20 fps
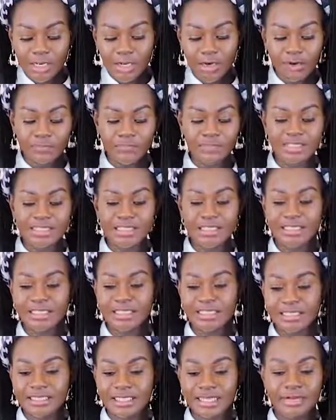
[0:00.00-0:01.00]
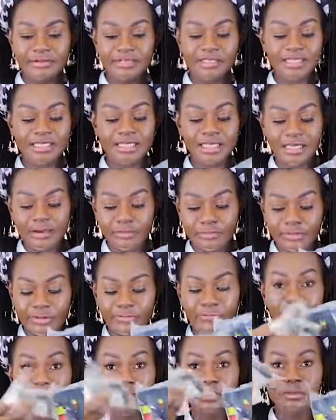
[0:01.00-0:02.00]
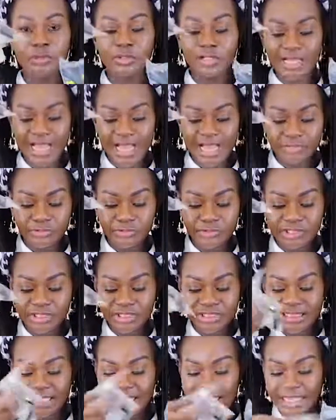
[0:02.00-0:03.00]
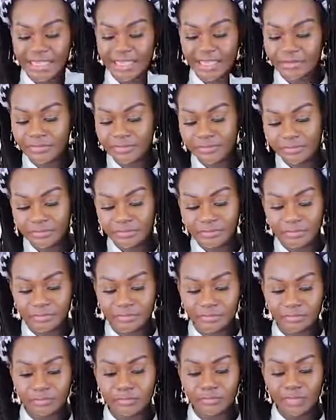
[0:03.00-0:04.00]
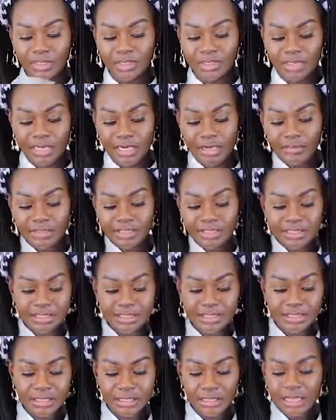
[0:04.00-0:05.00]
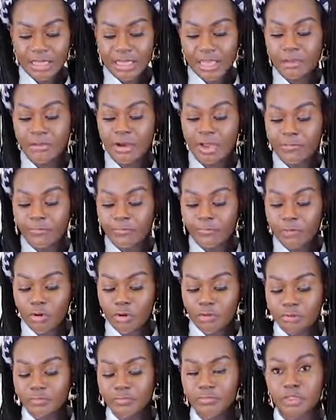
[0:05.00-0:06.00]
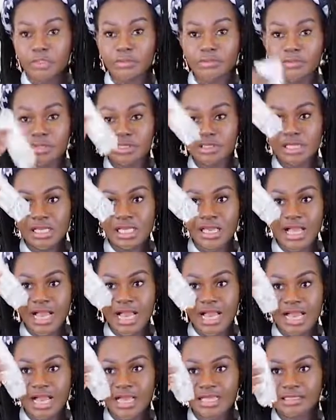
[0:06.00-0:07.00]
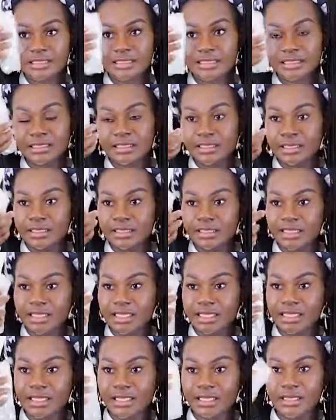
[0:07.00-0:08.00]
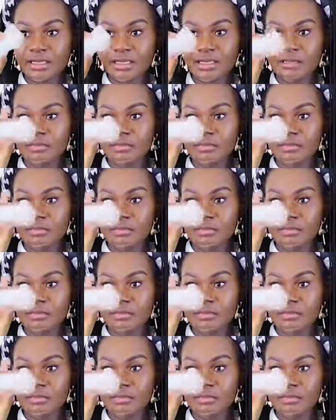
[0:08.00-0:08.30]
Obviously, there is the refillable cartridges here. There is about 4 of those, and the